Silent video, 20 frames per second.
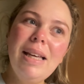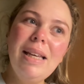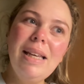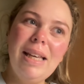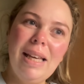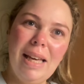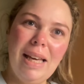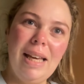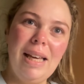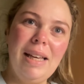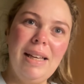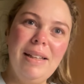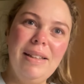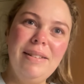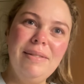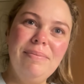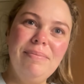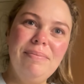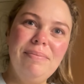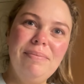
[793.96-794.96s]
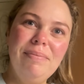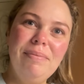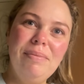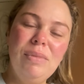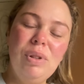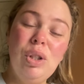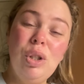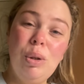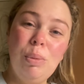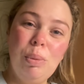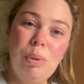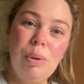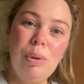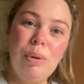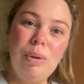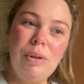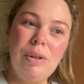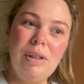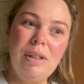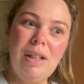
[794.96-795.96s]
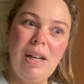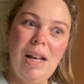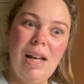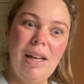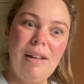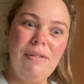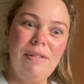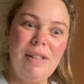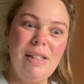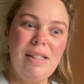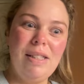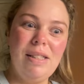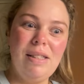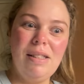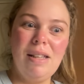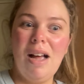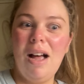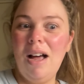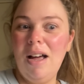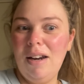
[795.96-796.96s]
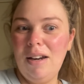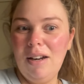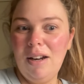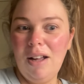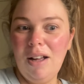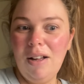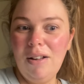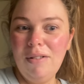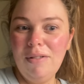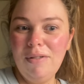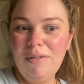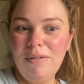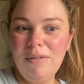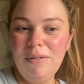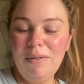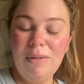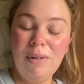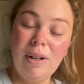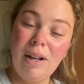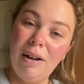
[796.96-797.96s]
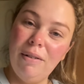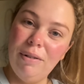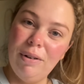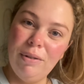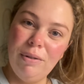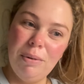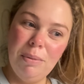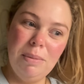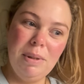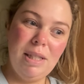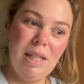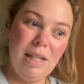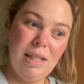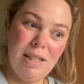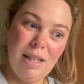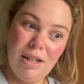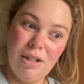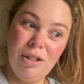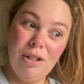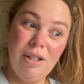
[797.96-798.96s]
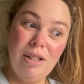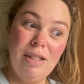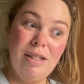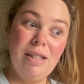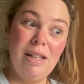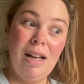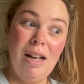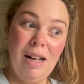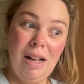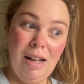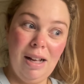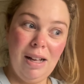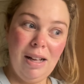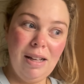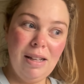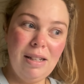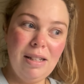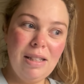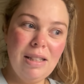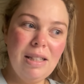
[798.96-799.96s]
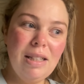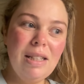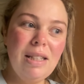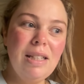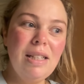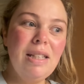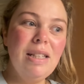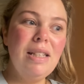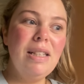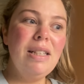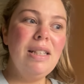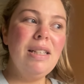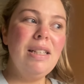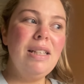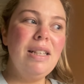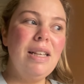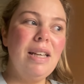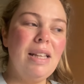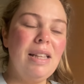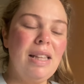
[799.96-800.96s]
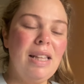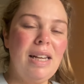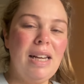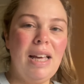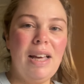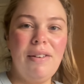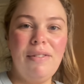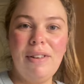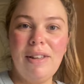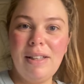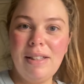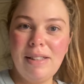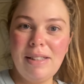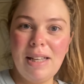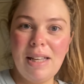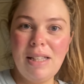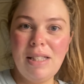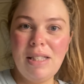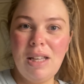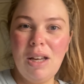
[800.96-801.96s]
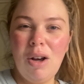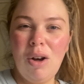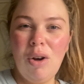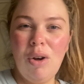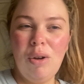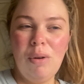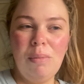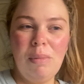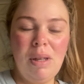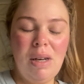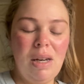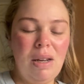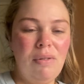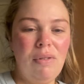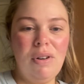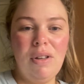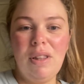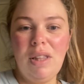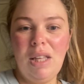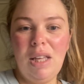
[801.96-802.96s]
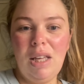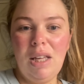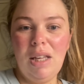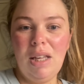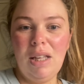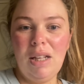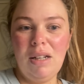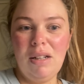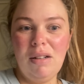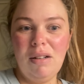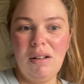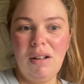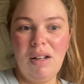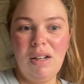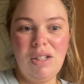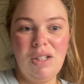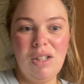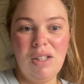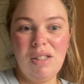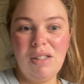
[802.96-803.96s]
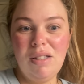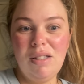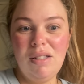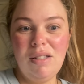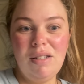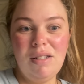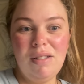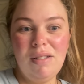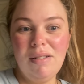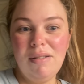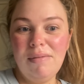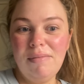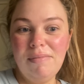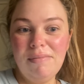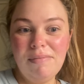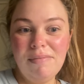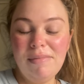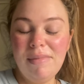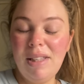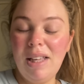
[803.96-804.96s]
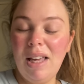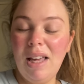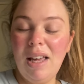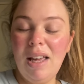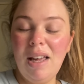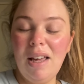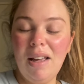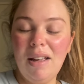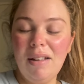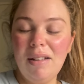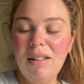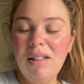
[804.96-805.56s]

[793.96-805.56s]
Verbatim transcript: yeah newborn life is hard enough recovering from C-section is hard. And then having Daisy at home and everything. And I just, yeah.